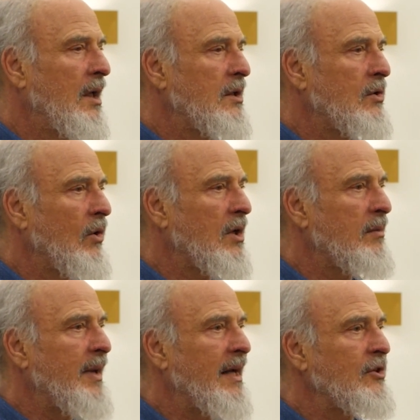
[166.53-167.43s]
talk
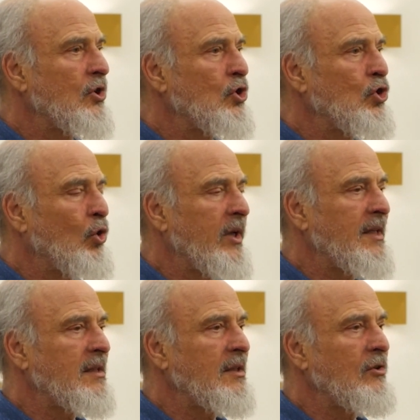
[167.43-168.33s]
about your
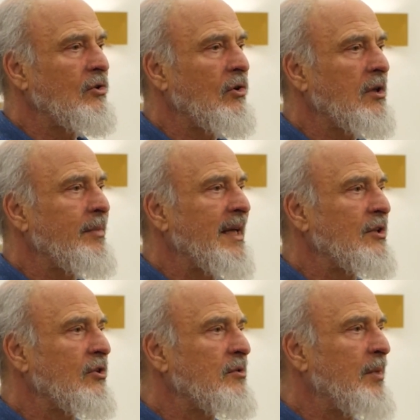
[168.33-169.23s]
joints and you talk about
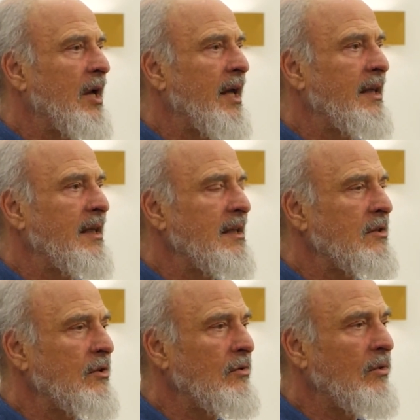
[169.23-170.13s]
your spine, these
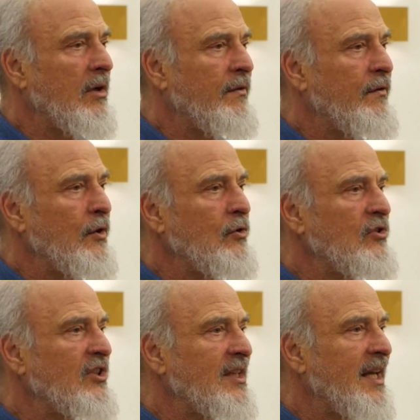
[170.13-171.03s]
two are
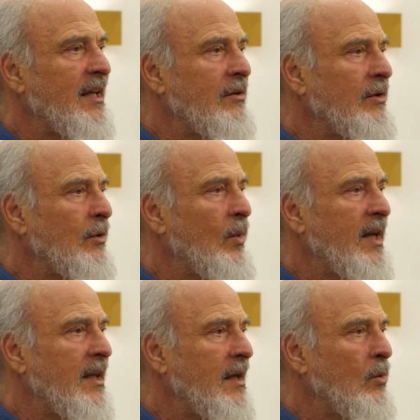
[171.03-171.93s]
fused together in the way
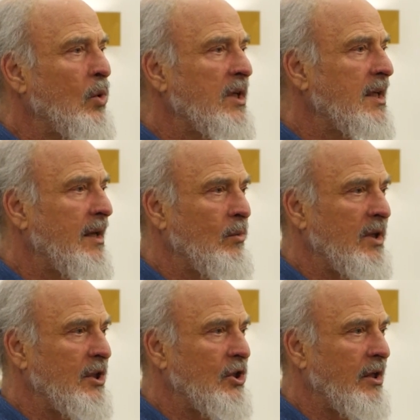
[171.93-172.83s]
they coordinate with
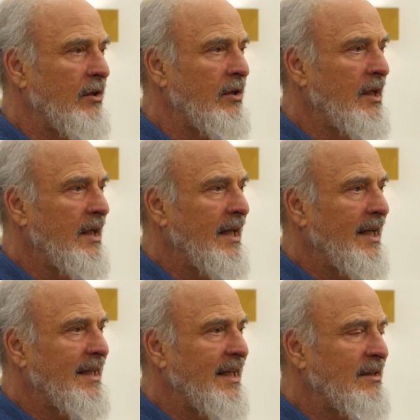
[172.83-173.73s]
each other,
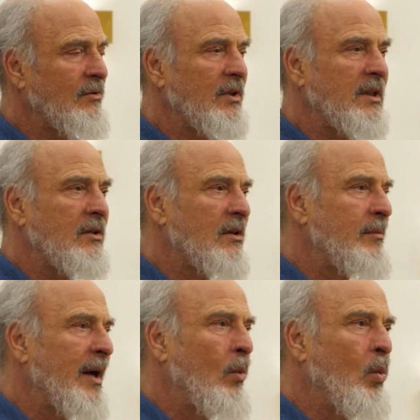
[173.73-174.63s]
that to really talk
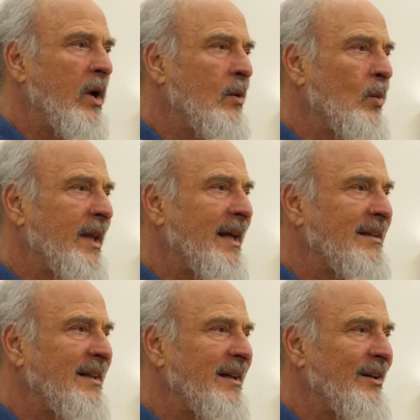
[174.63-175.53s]
about one without
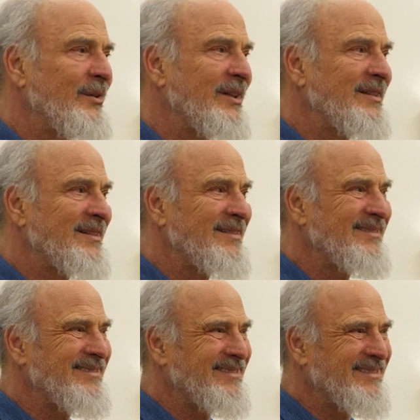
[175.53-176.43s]
the other is
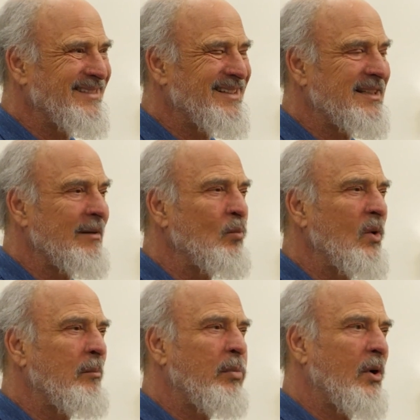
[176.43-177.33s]

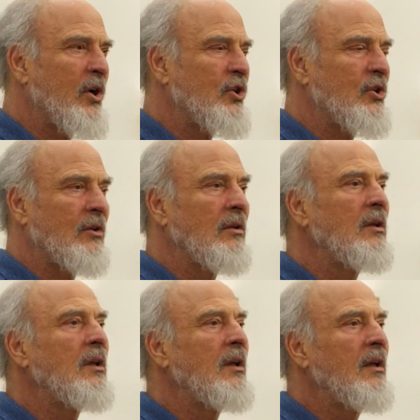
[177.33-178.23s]
somewhat partial.
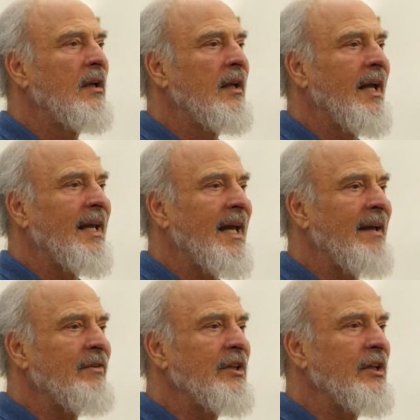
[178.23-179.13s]
And I
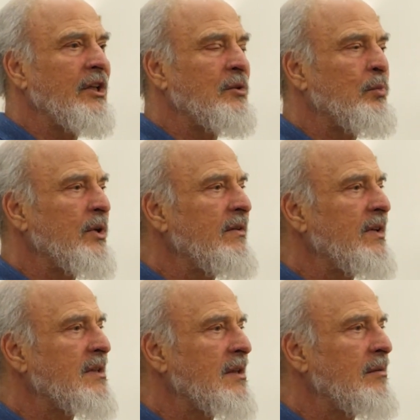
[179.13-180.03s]
haven't done this
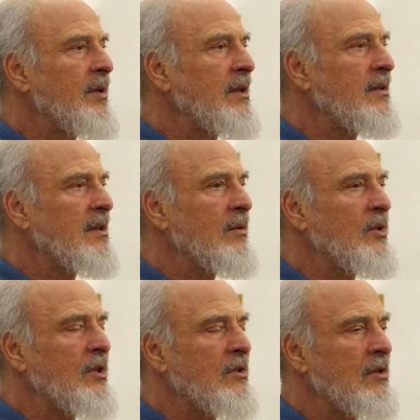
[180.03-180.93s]
previously because there was
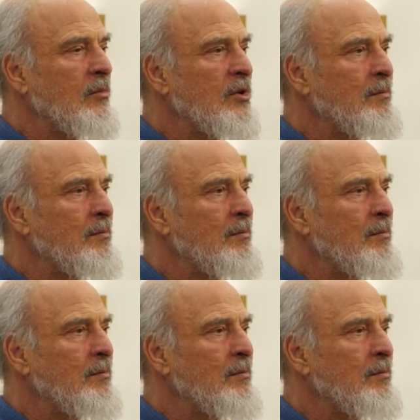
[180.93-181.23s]
just so much